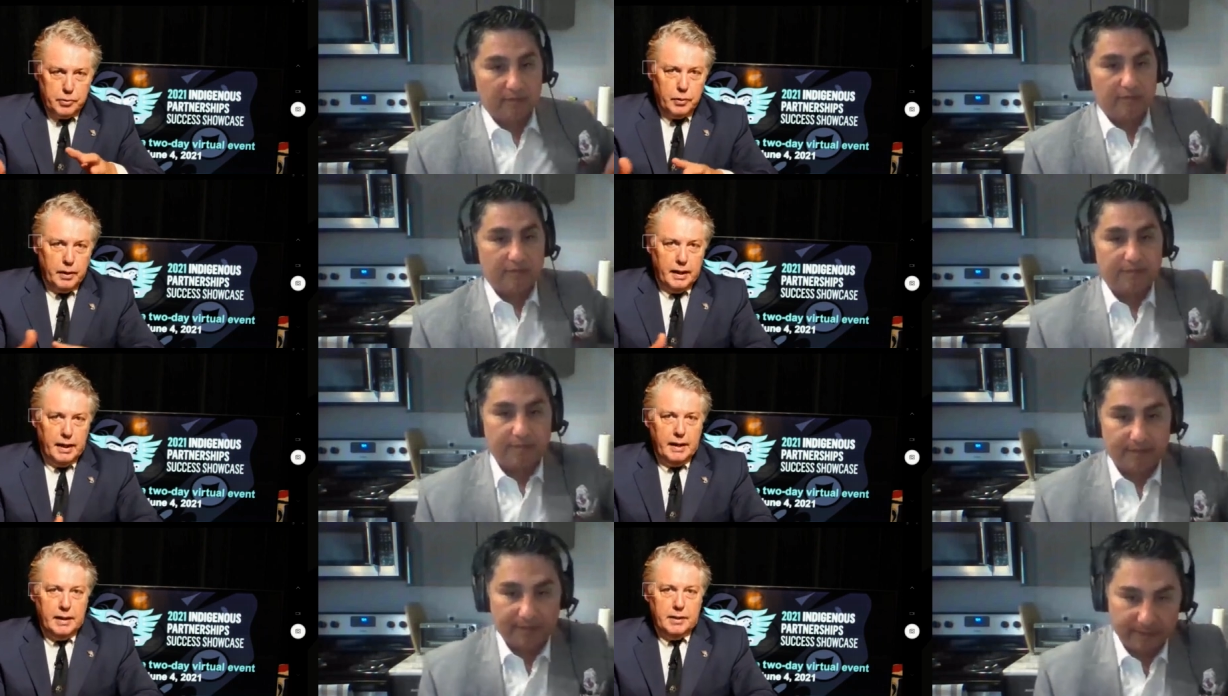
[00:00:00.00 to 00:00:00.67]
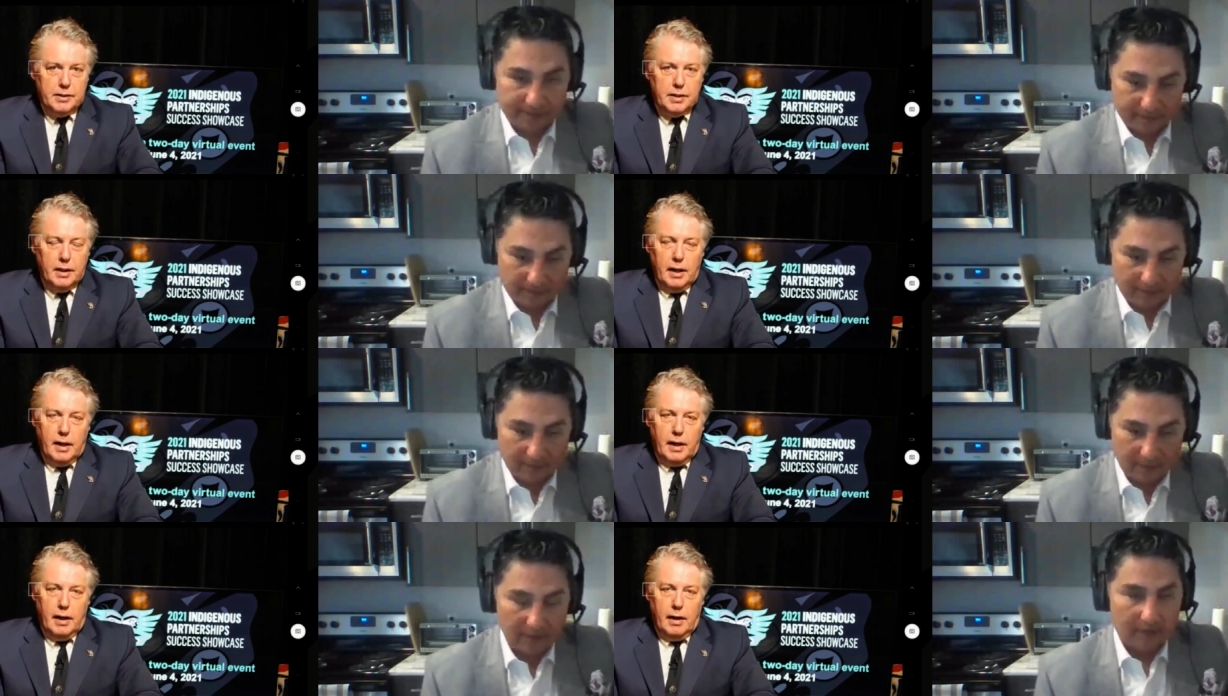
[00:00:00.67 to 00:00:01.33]
Speaker 1: truly is
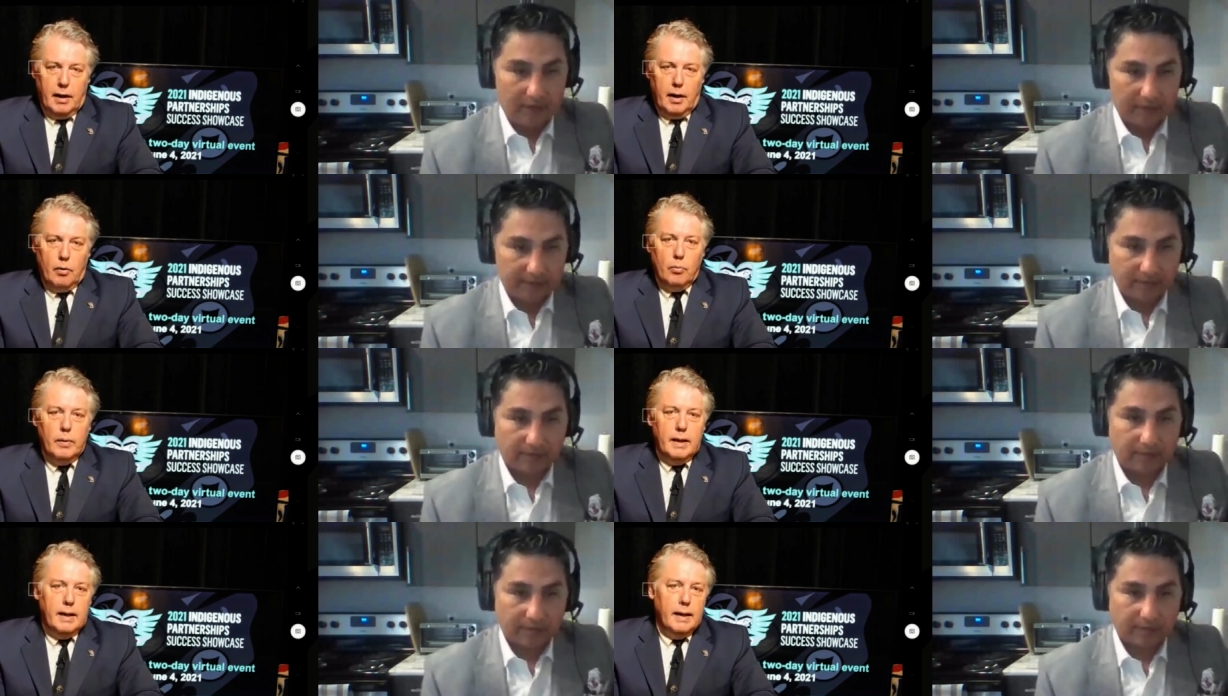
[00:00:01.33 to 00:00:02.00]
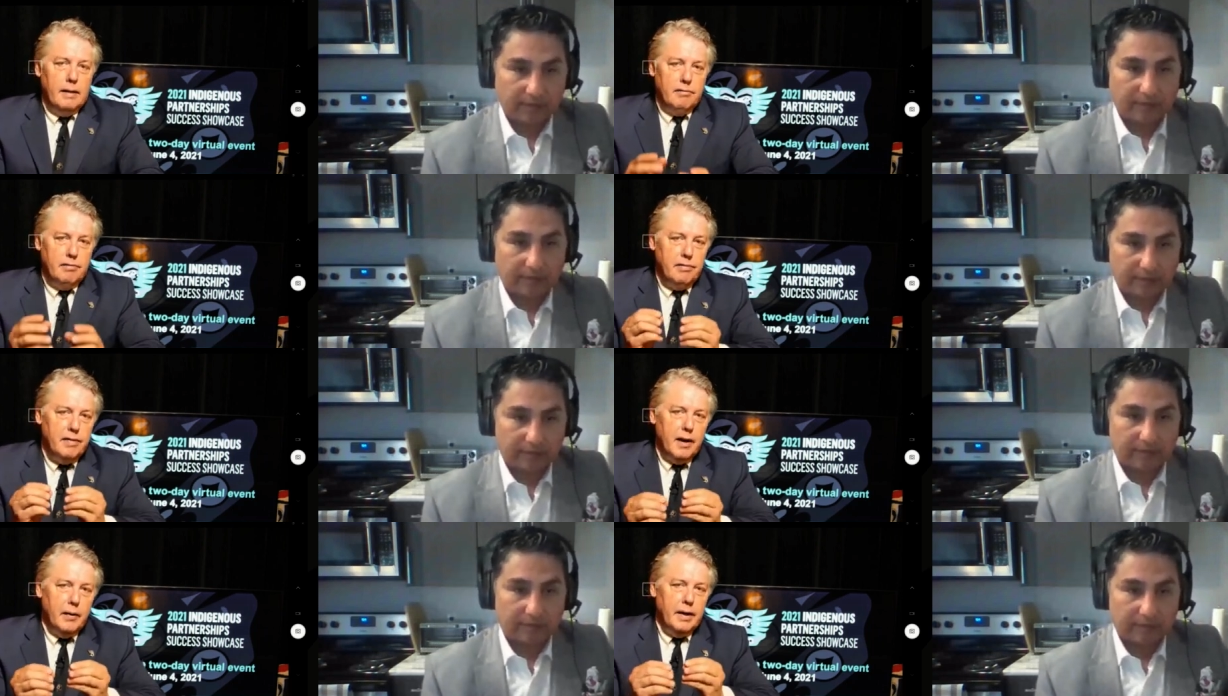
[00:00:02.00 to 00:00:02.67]
uh, a really
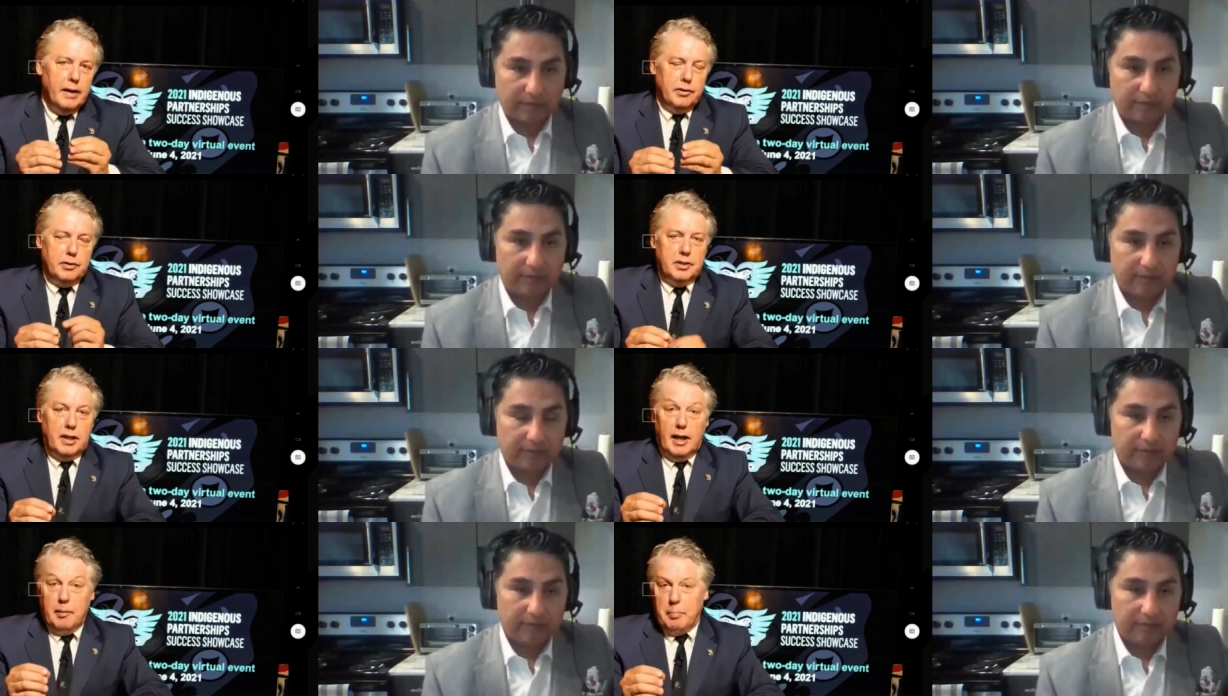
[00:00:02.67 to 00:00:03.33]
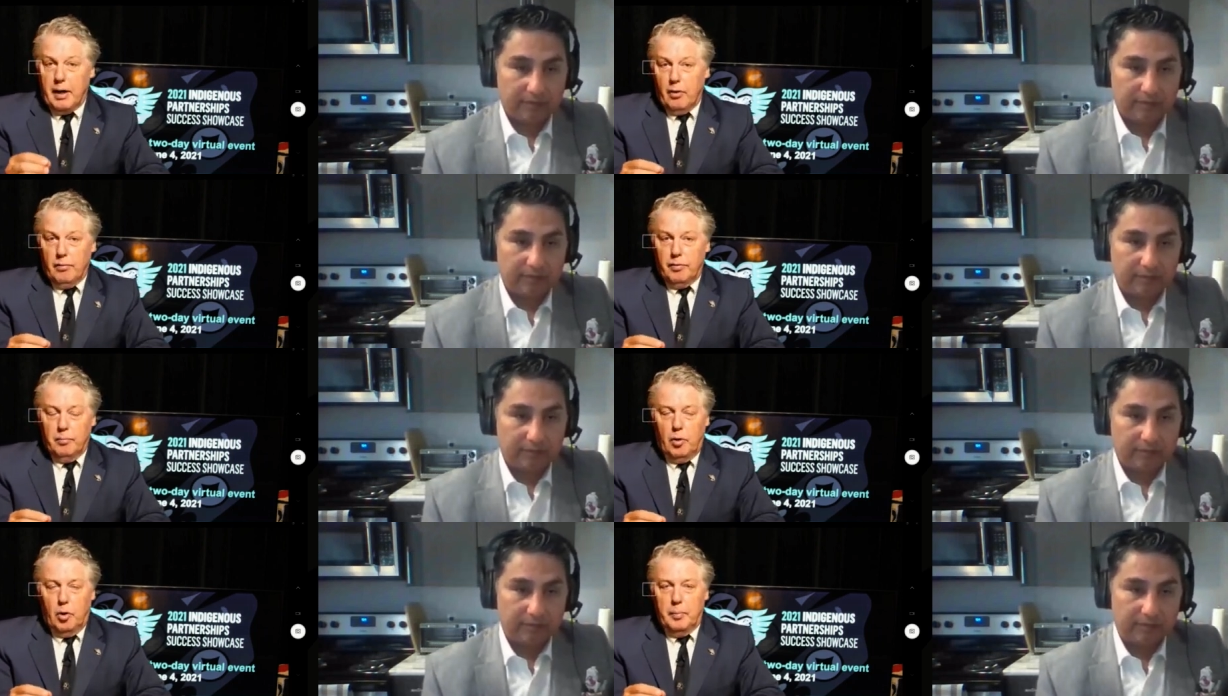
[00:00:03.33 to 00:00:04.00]
very interesting and
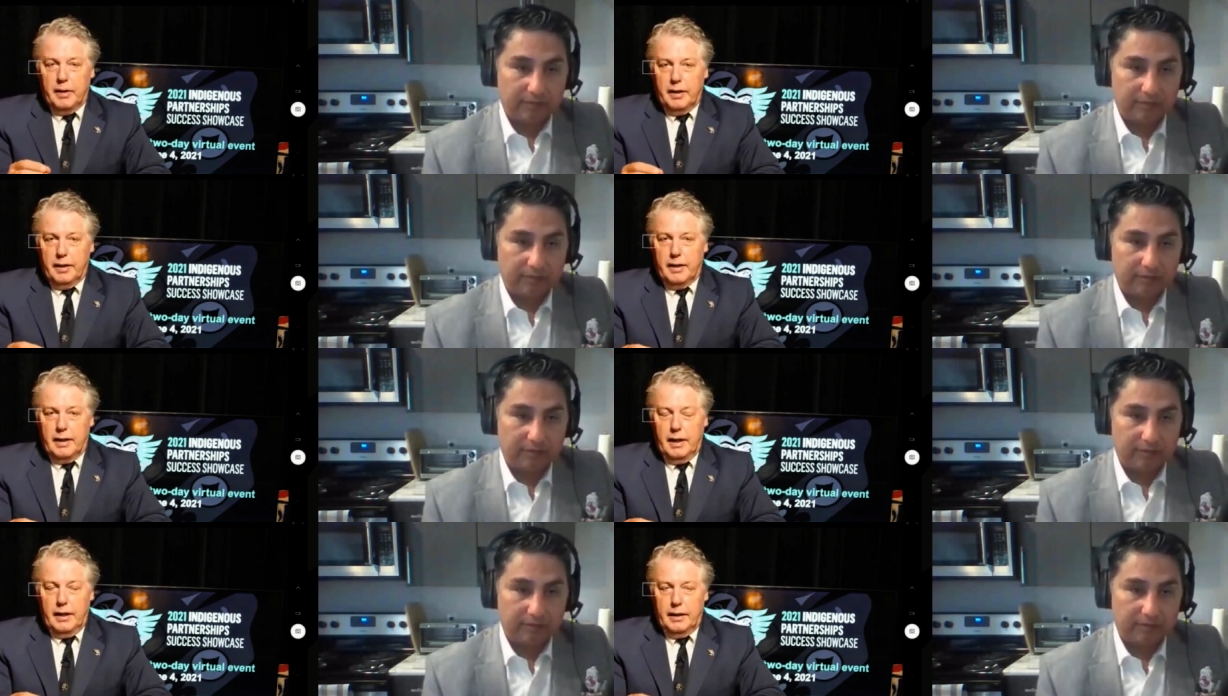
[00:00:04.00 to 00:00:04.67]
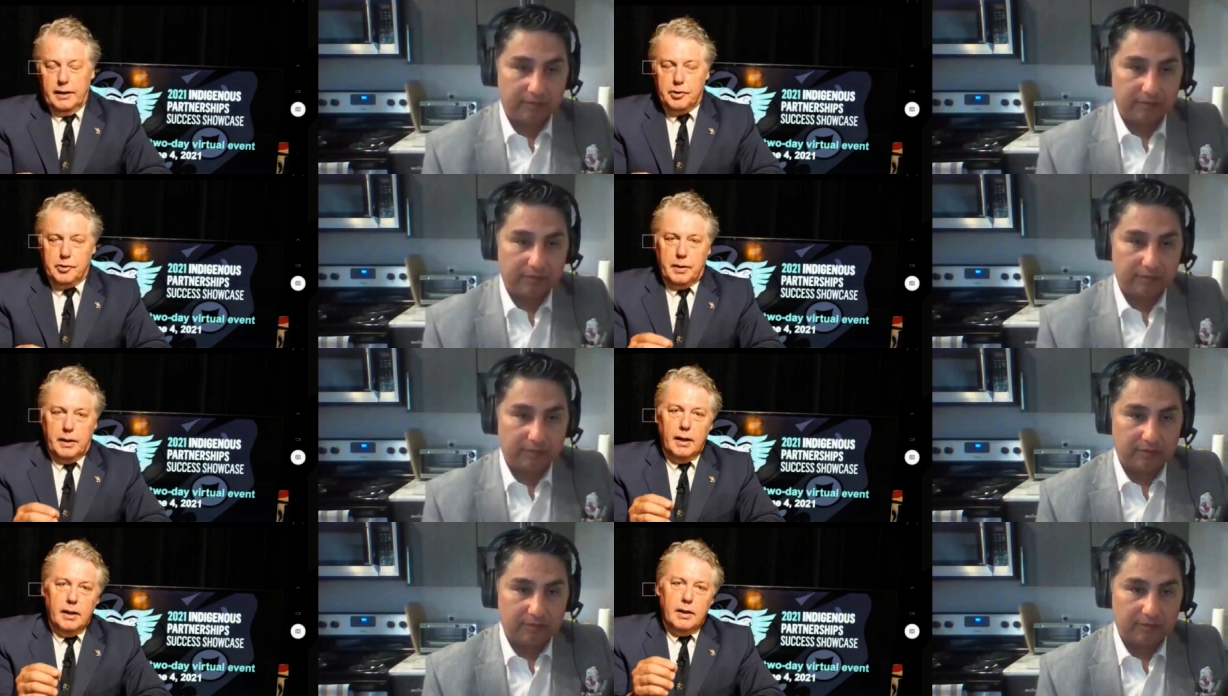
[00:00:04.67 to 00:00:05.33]
powerful moment in Canadian
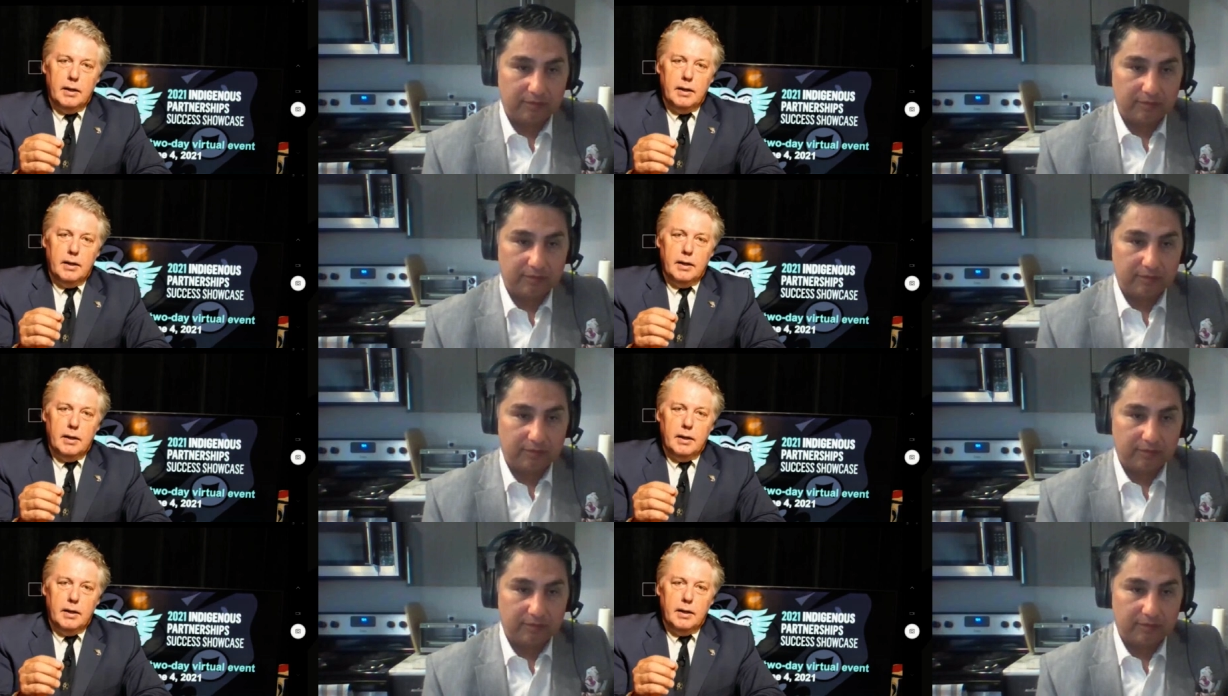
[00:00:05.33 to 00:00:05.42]
history.